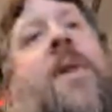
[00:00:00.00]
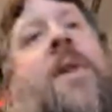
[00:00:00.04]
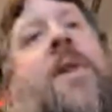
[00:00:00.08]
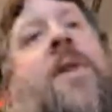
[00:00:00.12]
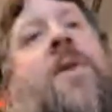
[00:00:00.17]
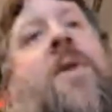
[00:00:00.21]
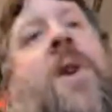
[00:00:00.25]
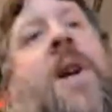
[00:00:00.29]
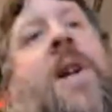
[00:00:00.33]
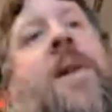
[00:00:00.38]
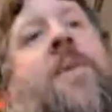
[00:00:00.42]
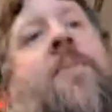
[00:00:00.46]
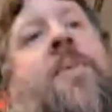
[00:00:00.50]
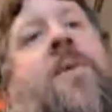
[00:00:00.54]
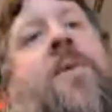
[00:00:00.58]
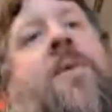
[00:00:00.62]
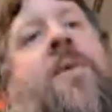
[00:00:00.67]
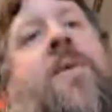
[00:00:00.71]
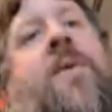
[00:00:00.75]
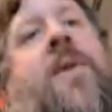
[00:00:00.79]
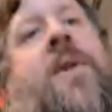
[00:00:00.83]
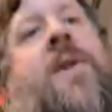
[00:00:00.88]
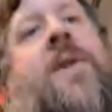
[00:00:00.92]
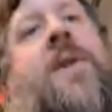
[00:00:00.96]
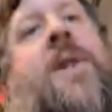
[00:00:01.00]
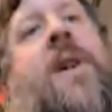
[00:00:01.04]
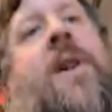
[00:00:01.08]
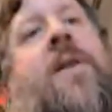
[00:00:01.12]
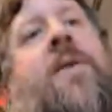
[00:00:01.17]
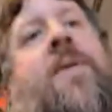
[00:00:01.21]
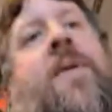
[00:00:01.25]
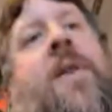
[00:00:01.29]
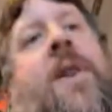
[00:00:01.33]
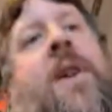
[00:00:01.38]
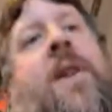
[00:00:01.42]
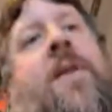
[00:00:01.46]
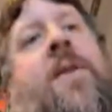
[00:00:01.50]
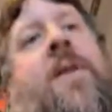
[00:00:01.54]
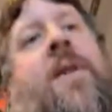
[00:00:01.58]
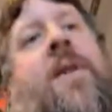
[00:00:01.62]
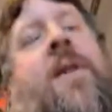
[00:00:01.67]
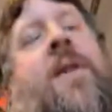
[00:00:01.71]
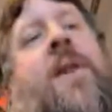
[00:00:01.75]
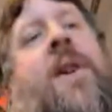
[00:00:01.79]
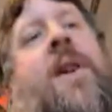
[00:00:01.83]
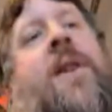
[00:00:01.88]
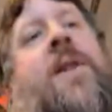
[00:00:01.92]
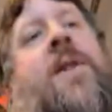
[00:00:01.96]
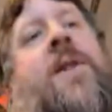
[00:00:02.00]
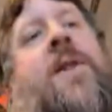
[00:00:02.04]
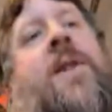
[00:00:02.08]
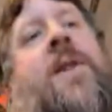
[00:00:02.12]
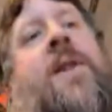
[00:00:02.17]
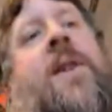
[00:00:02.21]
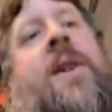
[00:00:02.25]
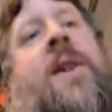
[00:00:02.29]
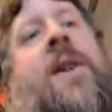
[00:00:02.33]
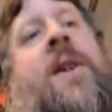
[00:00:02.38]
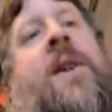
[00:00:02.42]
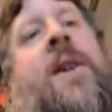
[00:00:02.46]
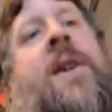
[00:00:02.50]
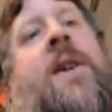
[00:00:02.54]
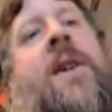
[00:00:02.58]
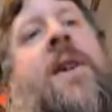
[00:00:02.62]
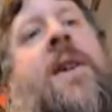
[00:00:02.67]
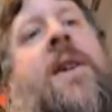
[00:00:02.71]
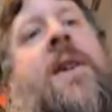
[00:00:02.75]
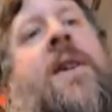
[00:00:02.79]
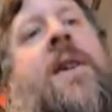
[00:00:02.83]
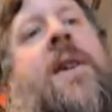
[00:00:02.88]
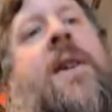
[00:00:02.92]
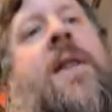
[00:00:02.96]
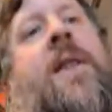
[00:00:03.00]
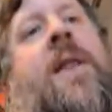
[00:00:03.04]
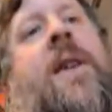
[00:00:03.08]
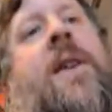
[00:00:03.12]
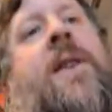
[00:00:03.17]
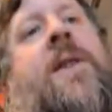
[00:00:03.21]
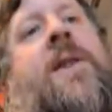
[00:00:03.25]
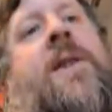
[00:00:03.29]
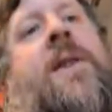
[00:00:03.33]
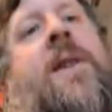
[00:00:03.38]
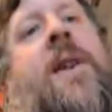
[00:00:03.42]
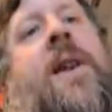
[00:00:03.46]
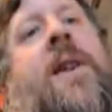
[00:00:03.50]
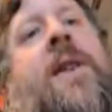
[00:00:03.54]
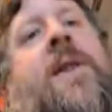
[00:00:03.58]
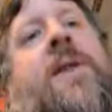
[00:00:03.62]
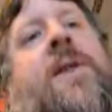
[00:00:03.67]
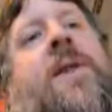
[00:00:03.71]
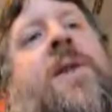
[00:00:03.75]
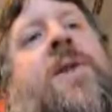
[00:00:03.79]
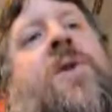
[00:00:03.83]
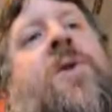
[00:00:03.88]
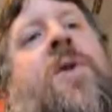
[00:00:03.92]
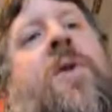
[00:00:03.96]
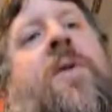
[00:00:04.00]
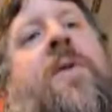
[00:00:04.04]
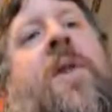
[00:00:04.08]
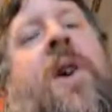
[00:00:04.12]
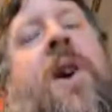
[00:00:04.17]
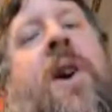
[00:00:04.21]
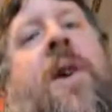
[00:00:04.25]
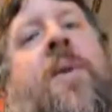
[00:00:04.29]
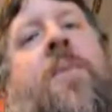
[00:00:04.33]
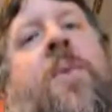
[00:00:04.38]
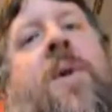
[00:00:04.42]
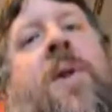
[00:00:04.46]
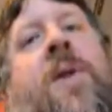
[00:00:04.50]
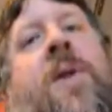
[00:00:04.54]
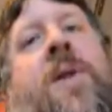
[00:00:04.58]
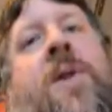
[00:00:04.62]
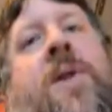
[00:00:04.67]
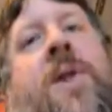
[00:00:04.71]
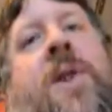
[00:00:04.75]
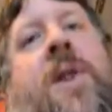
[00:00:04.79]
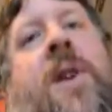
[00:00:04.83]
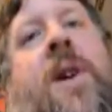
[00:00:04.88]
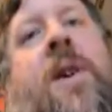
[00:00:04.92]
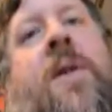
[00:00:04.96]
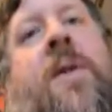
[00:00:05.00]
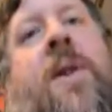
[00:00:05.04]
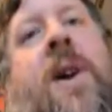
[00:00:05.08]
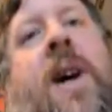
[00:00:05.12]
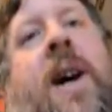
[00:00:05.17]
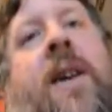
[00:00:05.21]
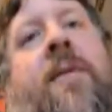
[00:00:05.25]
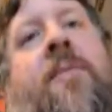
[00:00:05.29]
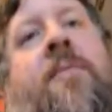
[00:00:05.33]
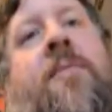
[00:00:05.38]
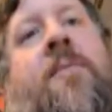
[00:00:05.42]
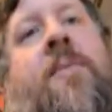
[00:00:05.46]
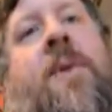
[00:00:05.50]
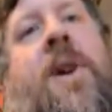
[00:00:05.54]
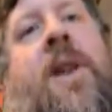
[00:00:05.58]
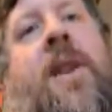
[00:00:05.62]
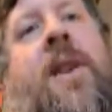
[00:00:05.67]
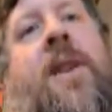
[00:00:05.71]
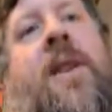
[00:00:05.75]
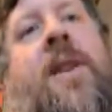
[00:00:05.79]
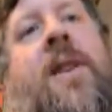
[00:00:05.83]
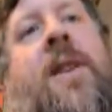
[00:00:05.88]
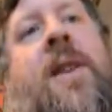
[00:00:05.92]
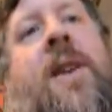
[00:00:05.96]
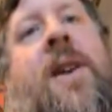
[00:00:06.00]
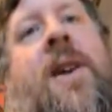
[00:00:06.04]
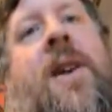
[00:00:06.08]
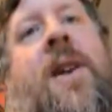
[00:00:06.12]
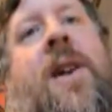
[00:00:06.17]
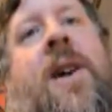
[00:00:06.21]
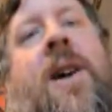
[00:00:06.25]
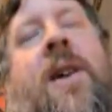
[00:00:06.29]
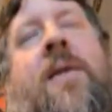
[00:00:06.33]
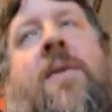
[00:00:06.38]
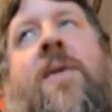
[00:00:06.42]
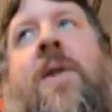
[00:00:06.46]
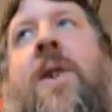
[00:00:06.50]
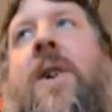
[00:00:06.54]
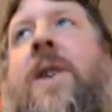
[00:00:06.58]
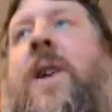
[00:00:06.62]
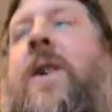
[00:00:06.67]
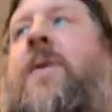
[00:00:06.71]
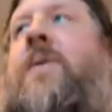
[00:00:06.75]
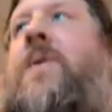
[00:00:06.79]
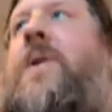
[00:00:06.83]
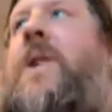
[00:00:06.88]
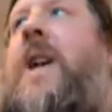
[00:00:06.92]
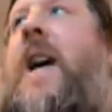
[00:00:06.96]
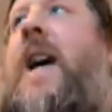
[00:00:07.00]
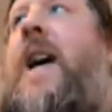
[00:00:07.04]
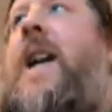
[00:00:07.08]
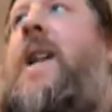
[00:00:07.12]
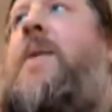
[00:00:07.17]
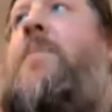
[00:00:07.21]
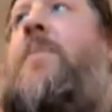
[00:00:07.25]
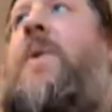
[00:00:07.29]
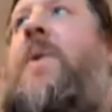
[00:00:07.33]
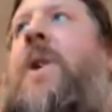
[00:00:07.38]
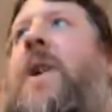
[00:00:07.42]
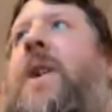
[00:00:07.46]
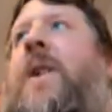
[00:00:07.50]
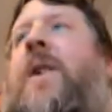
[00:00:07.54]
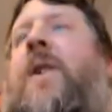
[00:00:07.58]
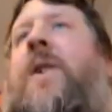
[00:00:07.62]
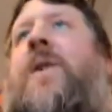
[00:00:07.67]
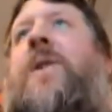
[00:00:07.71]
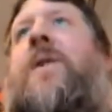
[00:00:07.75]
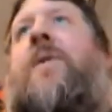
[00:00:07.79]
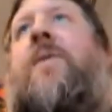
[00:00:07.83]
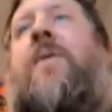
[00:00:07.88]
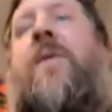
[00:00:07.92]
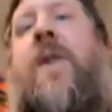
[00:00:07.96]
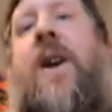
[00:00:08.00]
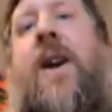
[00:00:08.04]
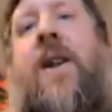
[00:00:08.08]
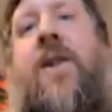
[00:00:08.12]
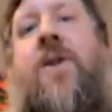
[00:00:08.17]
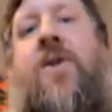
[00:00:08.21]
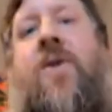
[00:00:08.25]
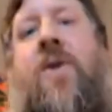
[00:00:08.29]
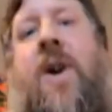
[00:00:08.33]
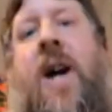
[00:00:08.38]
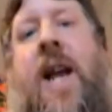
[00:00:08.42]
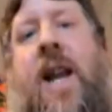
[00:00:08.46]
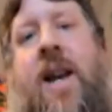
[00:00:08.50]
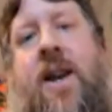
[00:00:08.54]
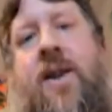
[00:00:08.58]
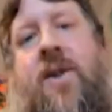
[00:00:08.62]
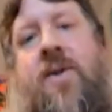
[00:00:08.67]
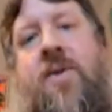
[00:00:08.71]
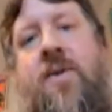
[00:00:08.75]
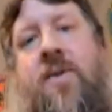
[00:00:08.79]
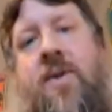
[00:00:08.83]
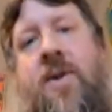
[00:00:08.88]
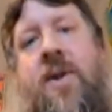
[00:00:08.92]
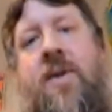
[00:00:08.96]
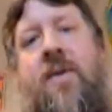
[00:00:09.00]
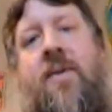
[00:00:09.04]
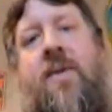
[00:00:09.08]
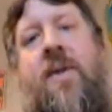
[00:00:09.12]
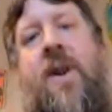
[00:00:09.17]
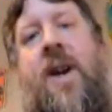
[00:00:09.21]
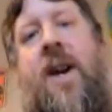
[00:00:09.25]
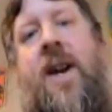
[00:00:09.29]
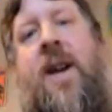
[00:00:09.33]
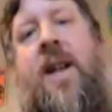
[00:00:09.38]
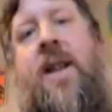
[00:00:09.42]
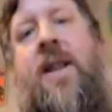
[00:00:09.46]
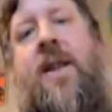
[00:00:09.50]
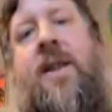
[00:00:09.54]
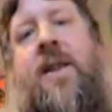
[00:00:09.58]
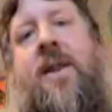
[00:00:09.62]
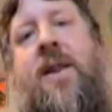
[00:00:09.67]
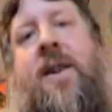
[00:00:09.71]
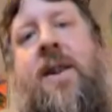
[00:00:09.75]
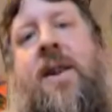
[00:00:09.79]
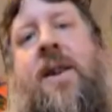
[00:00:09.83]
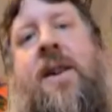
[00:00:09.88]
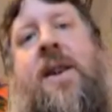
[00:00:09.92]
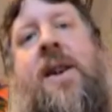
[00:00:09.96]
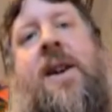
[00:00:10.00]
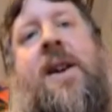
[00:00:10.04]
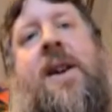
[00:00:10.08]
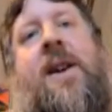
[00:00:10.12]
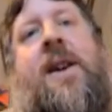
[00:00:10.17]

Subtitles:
credible for yourself. That it's the sort of art I want to do. I don't tailor my art to fit a trend or to fit into